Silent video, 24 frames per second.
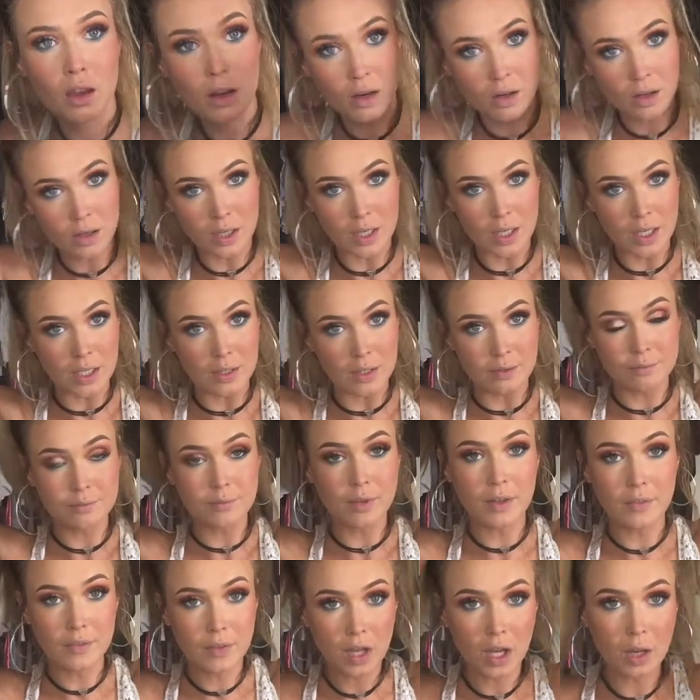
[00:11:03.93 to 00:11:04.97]
Alright,
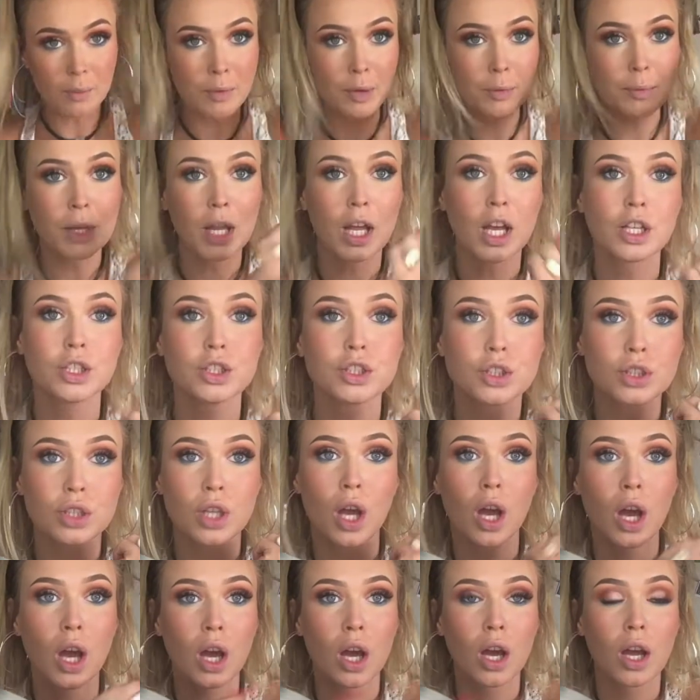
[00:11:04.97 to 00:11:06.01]
I've got my blush
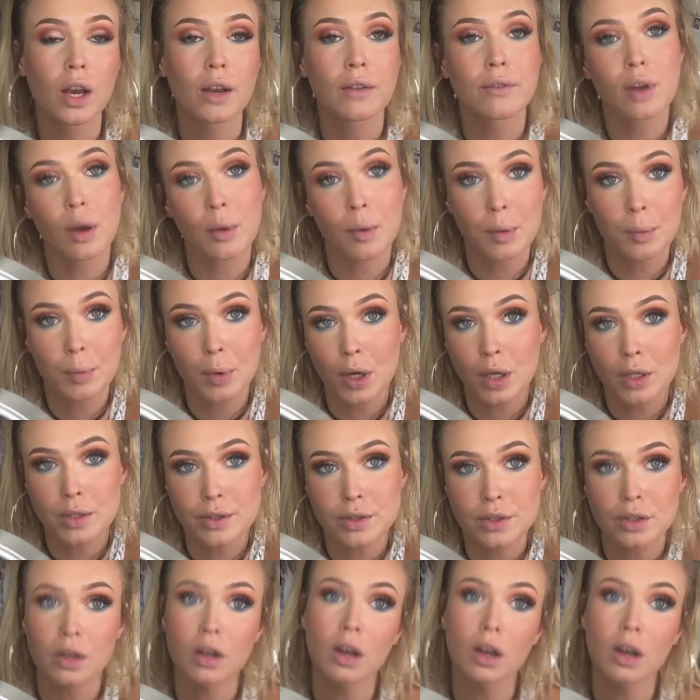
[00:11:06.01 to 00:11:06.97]
on, I've got my bronzer